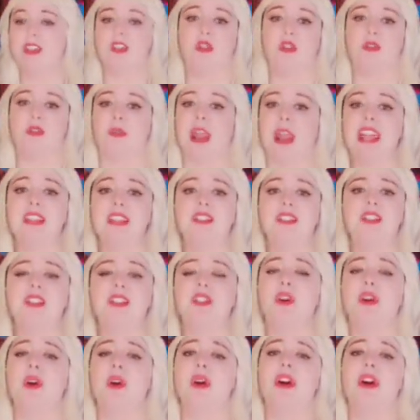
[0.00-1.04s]
The
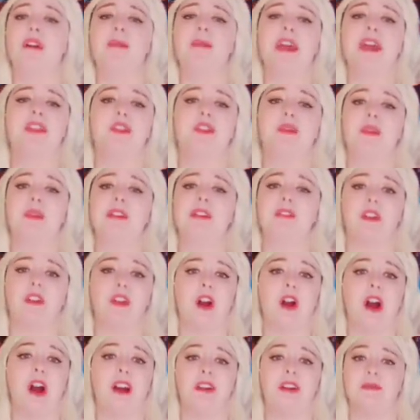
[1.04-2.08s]
rainstorm and the river
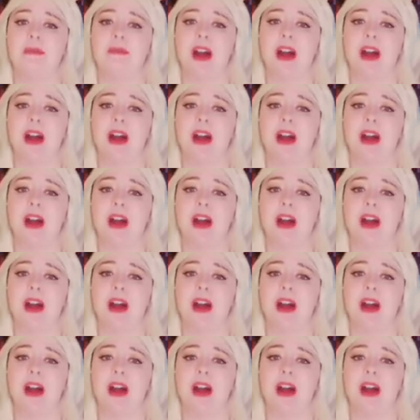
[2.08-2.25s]
are